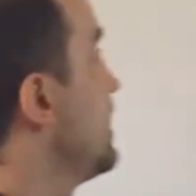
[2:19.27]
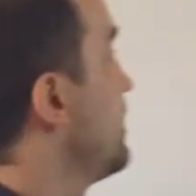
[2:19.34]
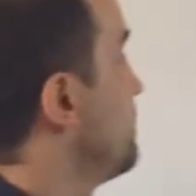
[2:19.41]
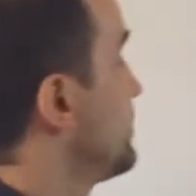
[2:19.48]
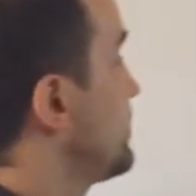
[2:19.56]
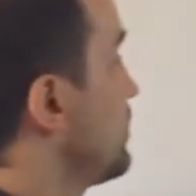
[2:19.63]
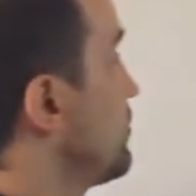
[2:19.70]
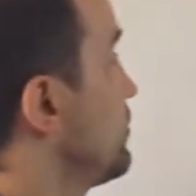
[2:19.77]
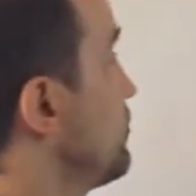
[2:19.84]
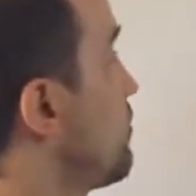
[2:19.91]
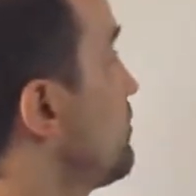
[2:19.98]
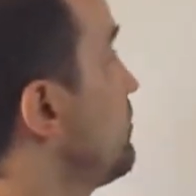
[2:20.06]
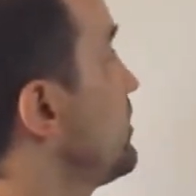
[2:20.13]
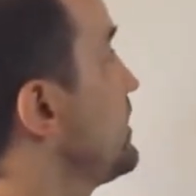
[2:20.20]
But they're
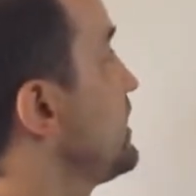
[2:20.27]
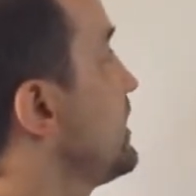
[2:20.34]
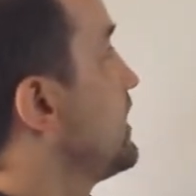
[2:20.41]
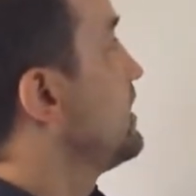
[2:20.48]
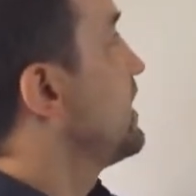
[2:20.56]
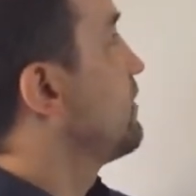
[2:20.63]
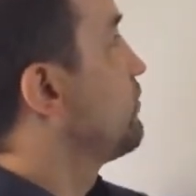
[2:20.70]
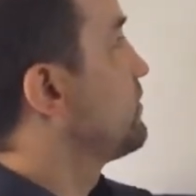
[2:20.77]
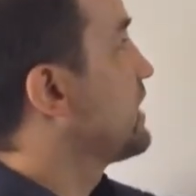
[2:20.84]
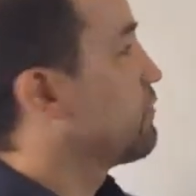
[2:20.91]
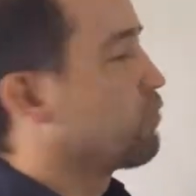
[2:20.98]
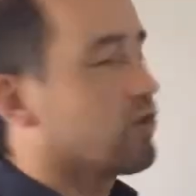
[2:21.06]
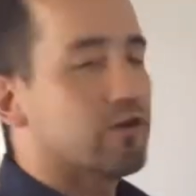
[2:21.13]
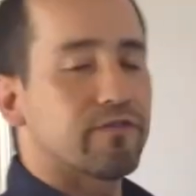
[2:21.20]
normally
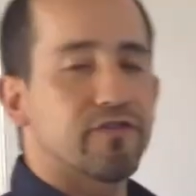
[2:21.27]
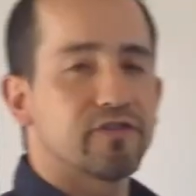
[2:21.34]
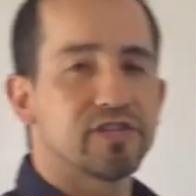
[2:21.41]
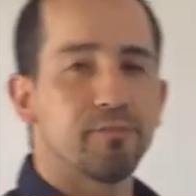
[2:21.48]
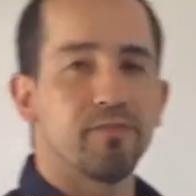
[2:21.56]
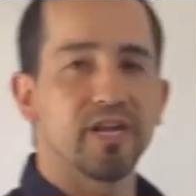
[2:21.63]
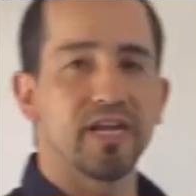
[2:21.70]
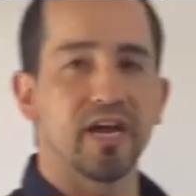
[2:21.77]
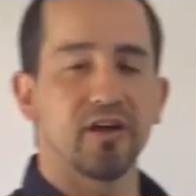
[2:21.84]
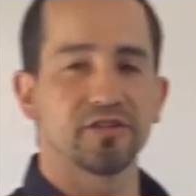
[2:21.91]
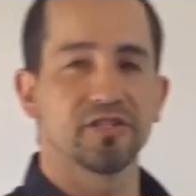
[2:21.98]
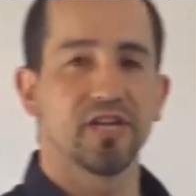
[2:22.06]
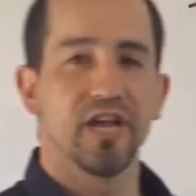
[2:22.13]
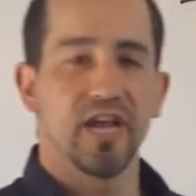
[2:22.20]
they work for somebody
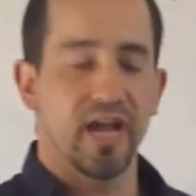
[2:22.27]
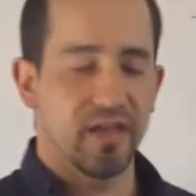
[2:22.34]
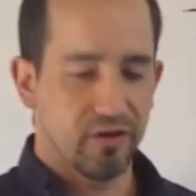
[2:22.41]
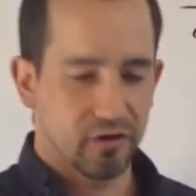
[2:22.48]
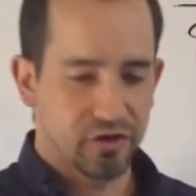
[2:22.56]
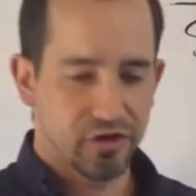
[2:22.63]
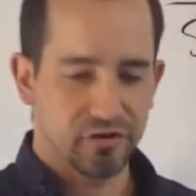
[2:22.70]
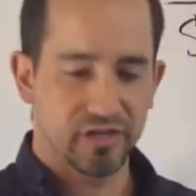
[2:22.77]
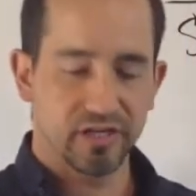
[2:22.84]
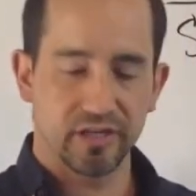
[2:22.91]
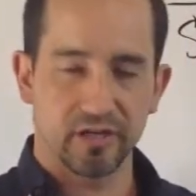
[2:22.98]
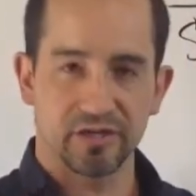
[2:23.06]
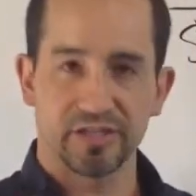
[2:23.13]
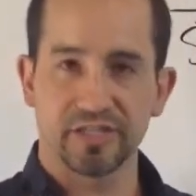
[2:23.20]
else, and they're using
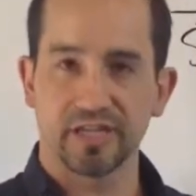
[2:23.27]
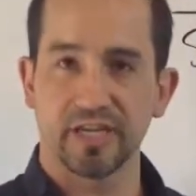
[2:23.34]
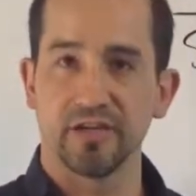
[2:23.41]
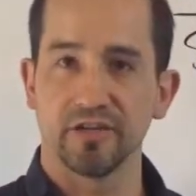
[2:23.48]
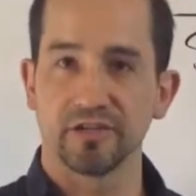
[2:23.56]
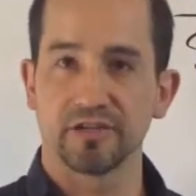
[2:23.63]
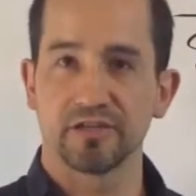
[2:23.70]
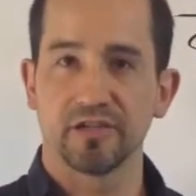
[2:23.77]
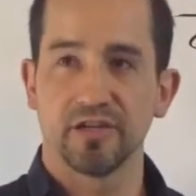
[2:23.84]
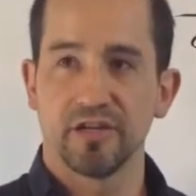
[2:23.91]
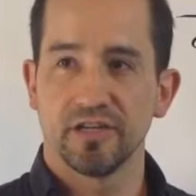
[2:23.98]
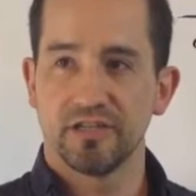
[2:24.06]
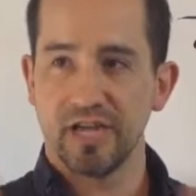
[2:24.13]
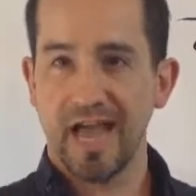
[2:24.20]
their skills
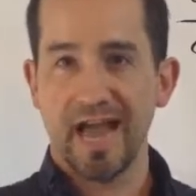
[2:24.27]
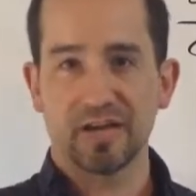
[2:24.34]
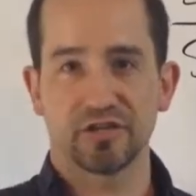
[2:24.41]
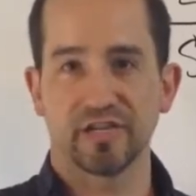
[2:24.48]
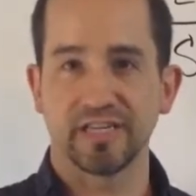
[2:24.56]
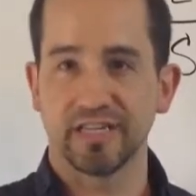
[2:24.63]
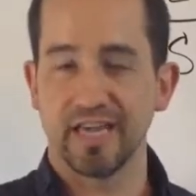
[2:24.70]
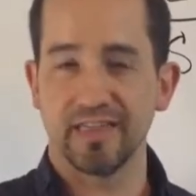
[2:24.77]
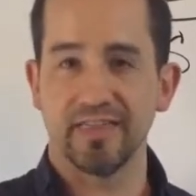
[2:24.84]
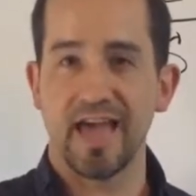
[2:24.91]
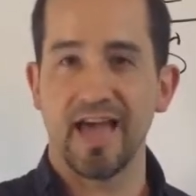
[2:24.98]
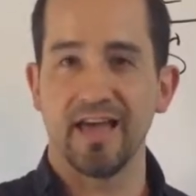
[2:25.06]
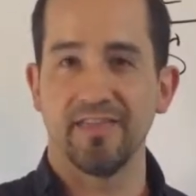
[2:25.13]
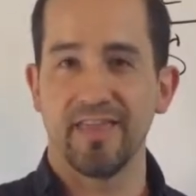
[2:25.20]
to actually get
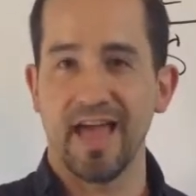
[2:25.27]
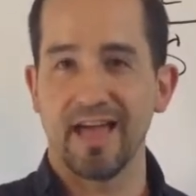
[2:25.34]
that